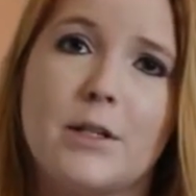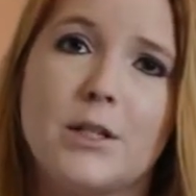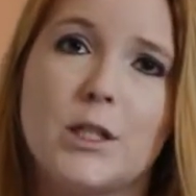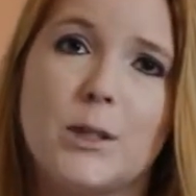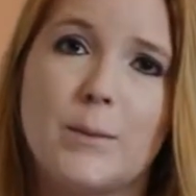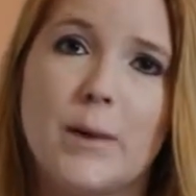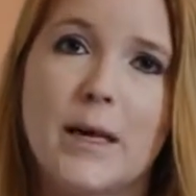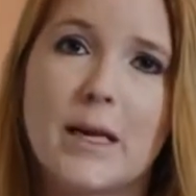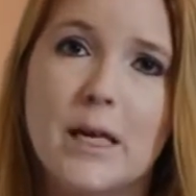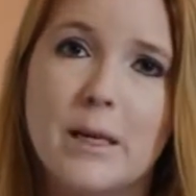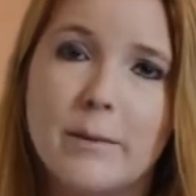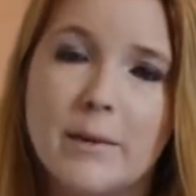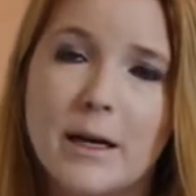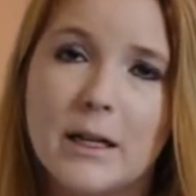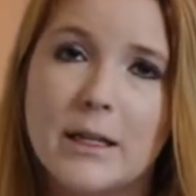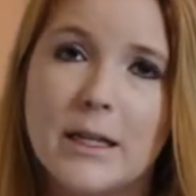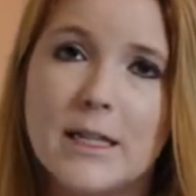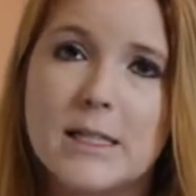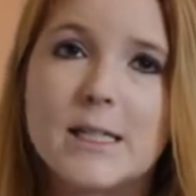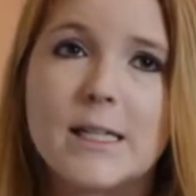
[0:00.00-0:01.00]
to my
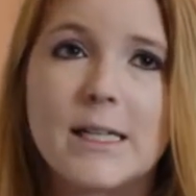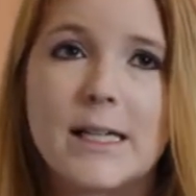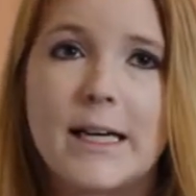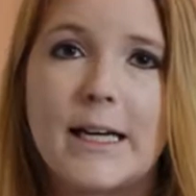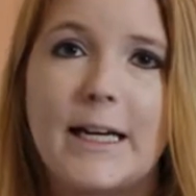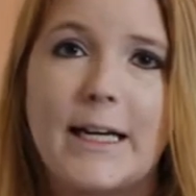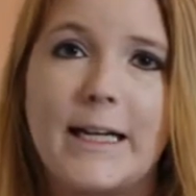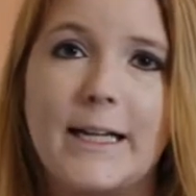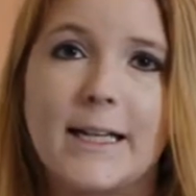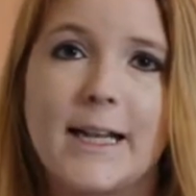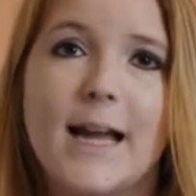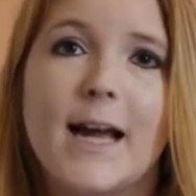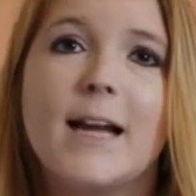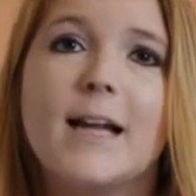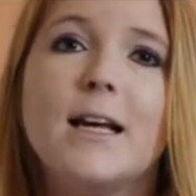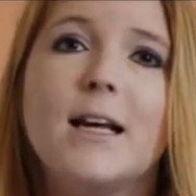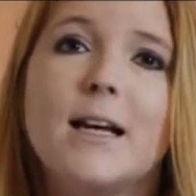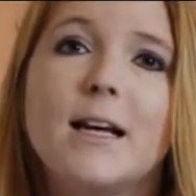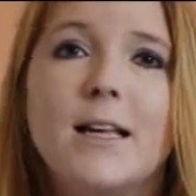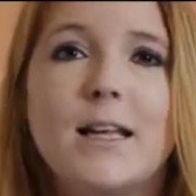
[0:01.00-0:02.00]
email list and getting that